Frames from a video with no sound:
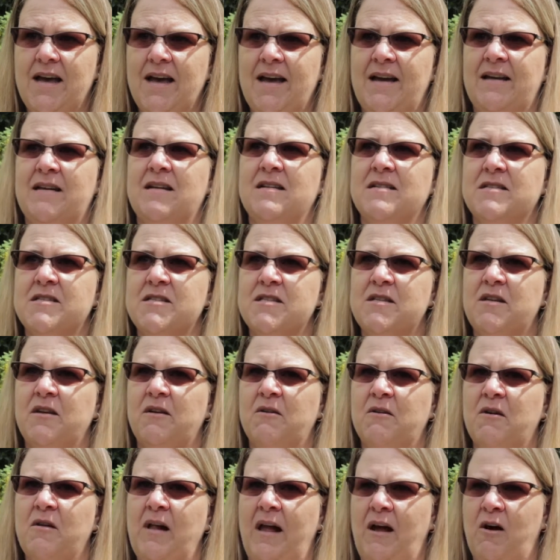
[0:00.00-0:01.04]
I can
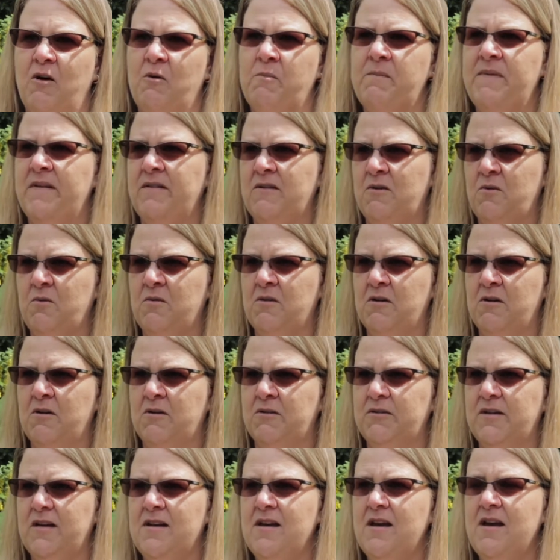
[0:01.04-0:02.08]
still help in the
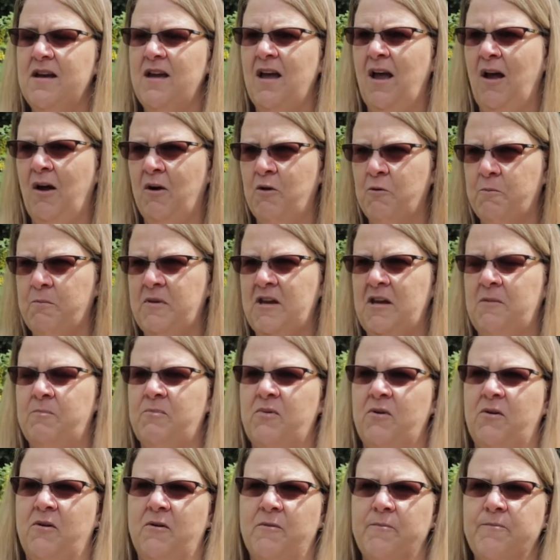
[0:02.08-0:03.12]
world, help
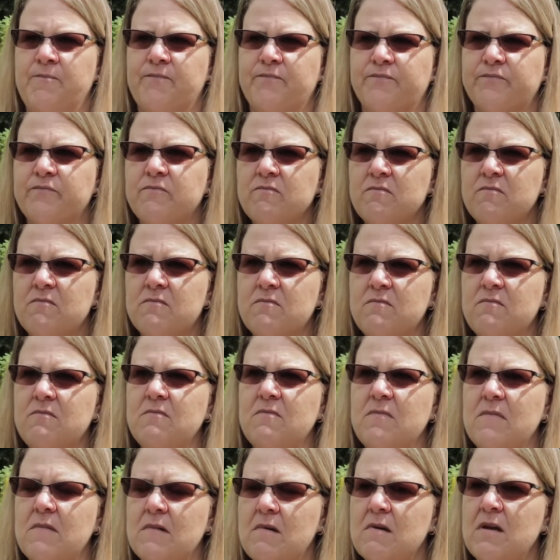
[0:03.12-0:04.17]
people,
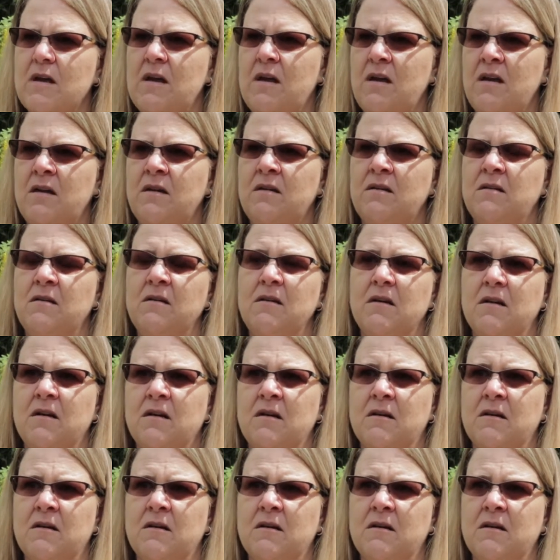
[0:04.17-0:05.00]
and